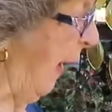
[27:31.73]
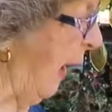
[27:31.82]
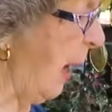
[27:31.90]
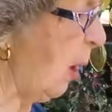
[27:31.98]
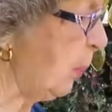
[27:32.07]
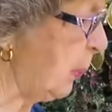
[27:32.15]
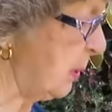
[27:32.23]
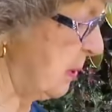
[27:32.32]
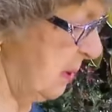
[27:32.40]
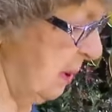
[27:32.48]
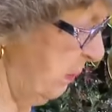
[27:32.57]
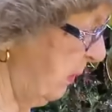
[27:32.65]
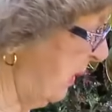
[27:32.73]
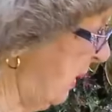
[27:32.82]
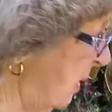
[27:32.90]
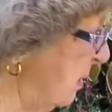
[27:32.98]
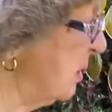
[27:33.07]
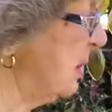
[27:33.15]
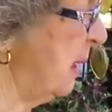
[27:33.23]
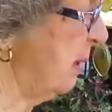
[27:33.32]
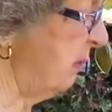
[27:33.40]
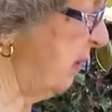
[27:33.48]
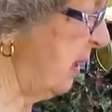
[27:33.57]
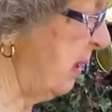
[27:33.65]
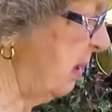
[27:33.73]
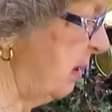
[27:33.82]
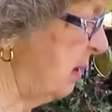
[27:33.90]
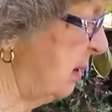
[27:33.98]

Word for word: I'll put something else down there.